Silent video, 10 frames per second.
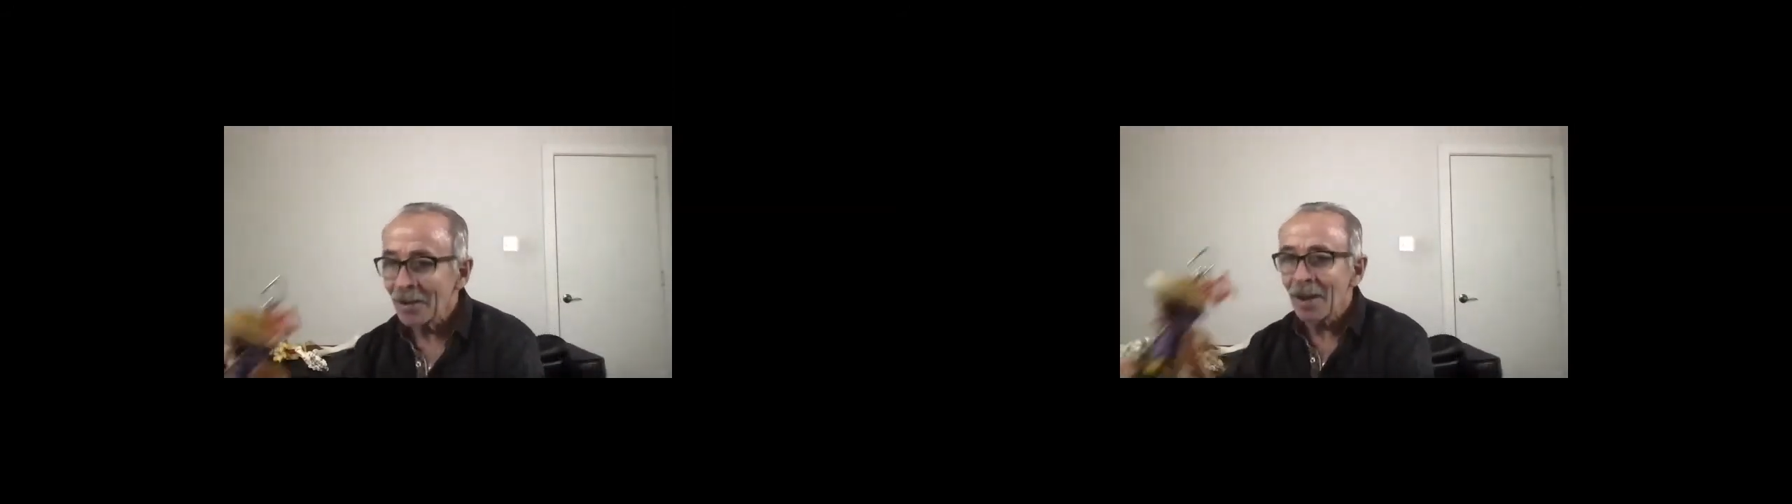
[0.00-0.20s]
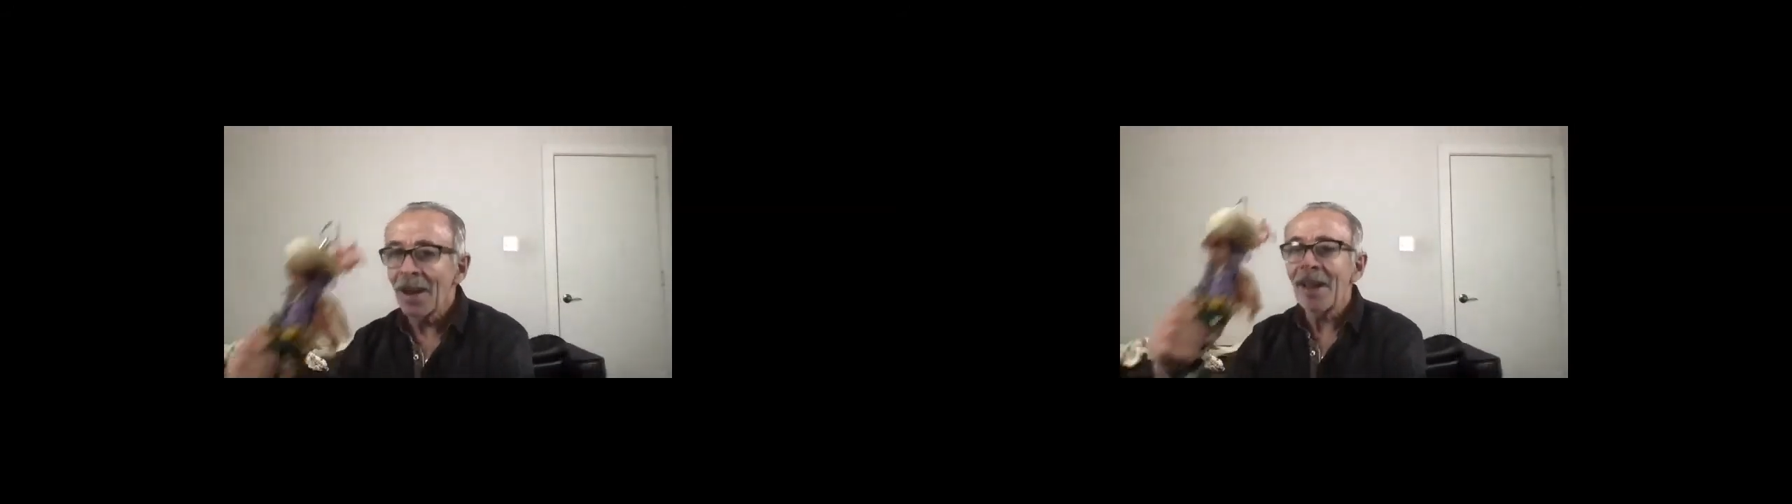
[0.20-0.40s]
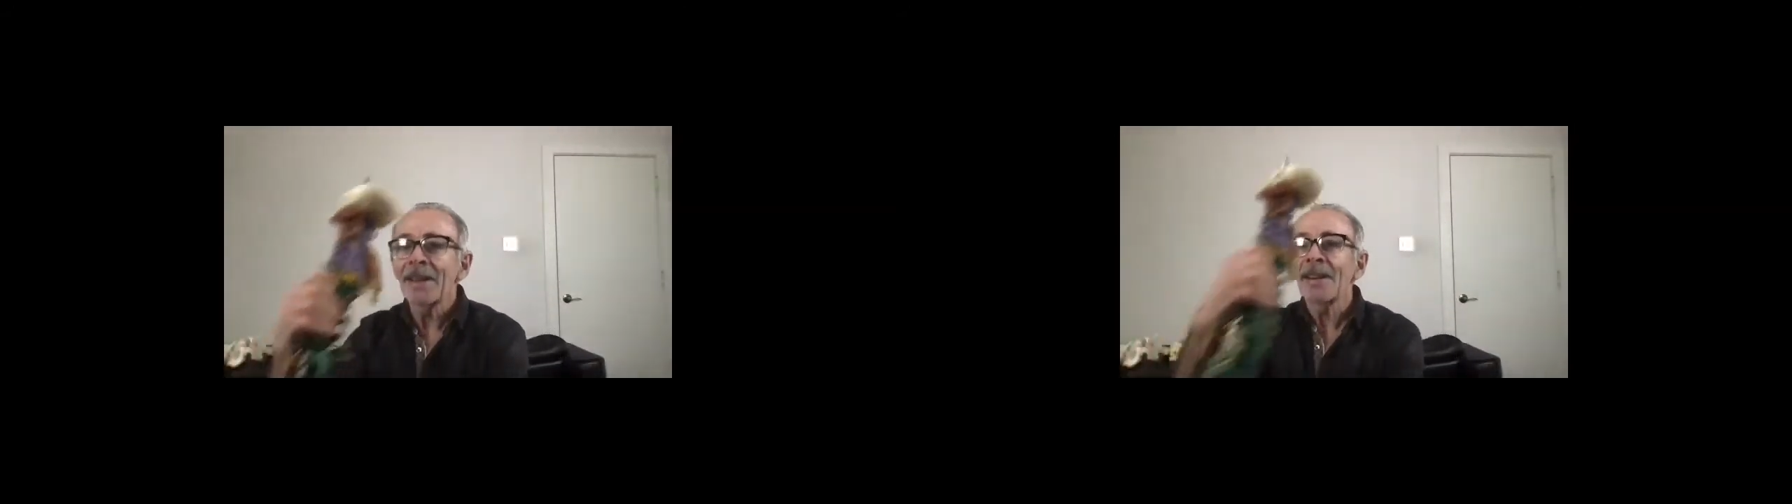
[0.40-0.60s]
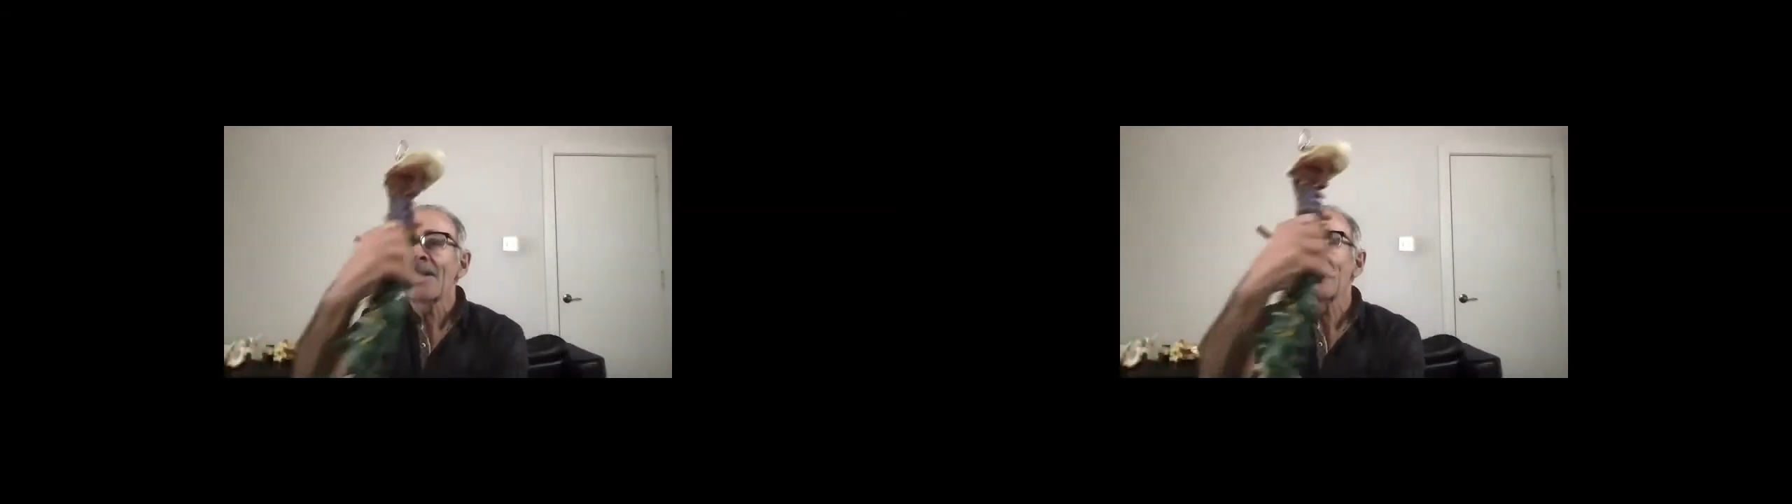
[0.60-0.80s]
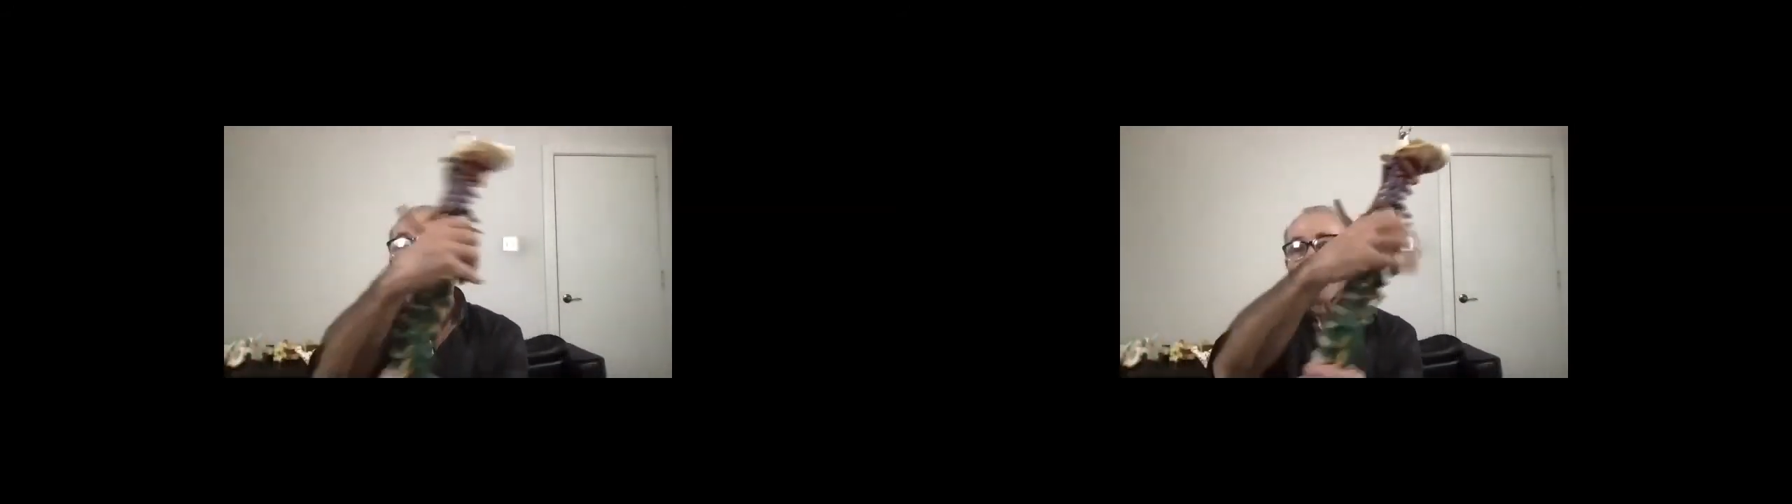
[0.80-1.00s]
I had a
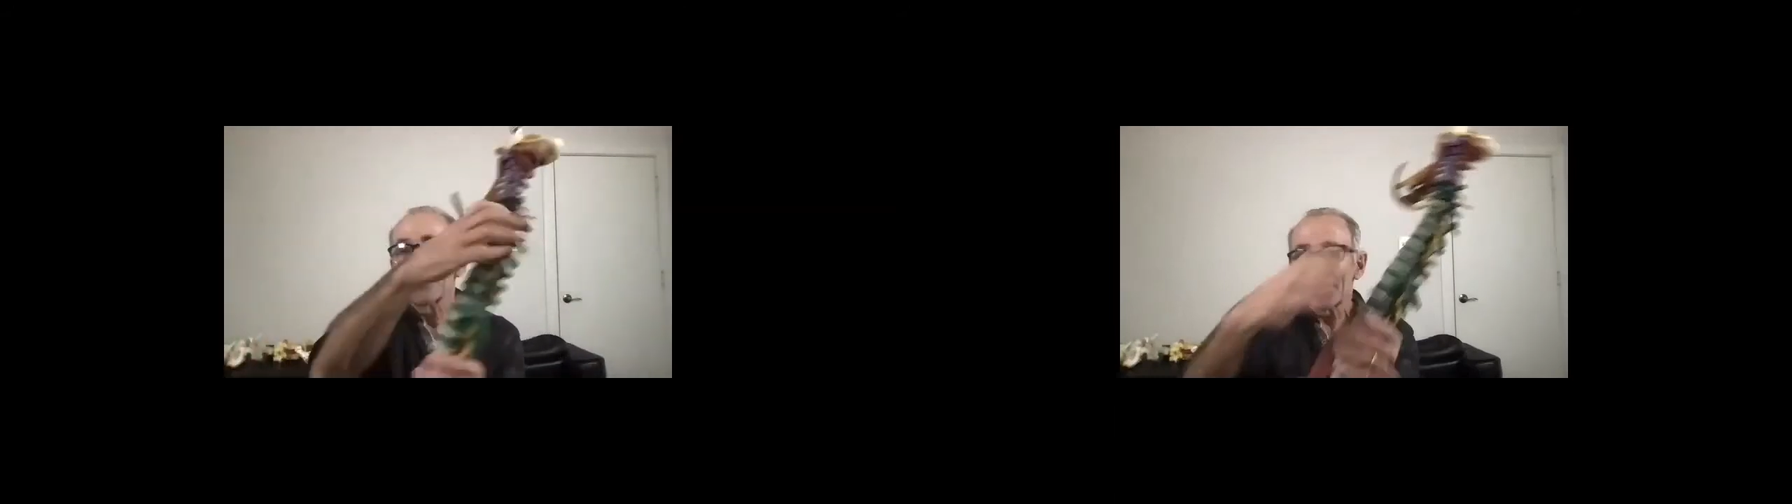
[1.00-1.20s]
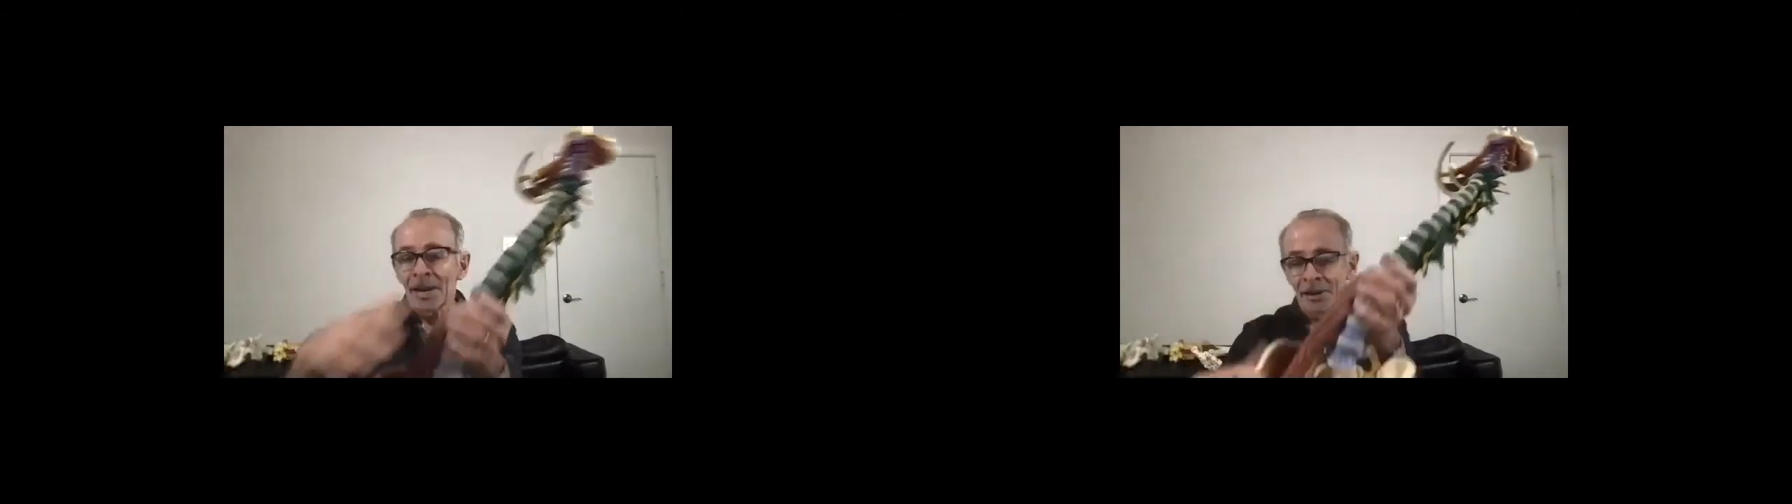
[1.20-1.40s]
client that had